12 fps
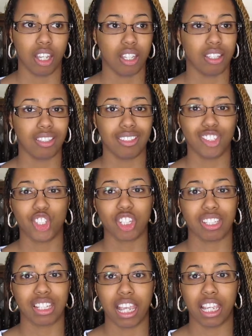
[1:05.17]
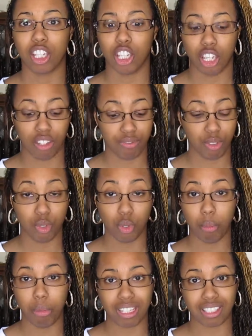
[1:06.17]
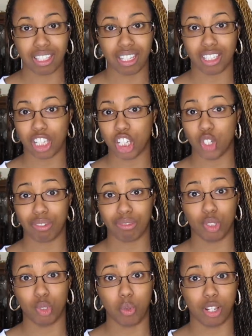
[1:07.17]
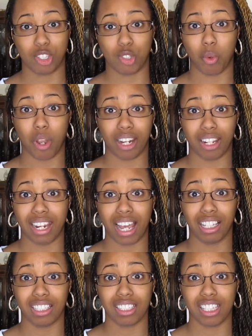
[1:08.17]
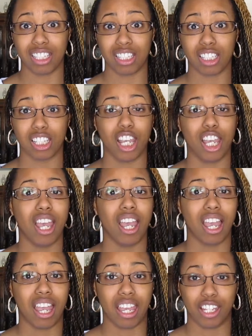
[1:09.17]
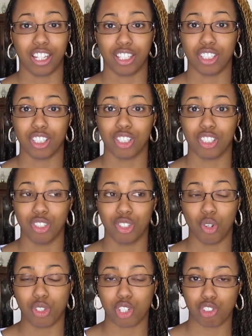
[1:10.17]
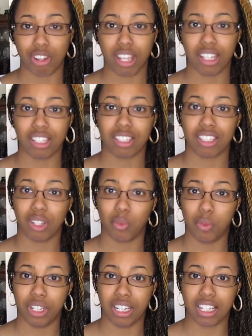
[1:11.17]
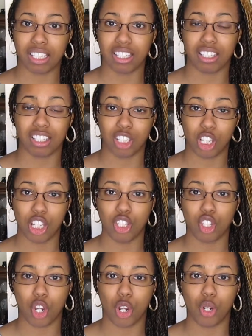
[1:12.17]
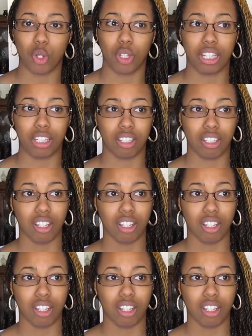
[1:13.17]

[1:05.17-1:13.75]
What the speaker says: This is just like if you do business and you have to do a SWOT analysis, and strengths and weaknesses is internal and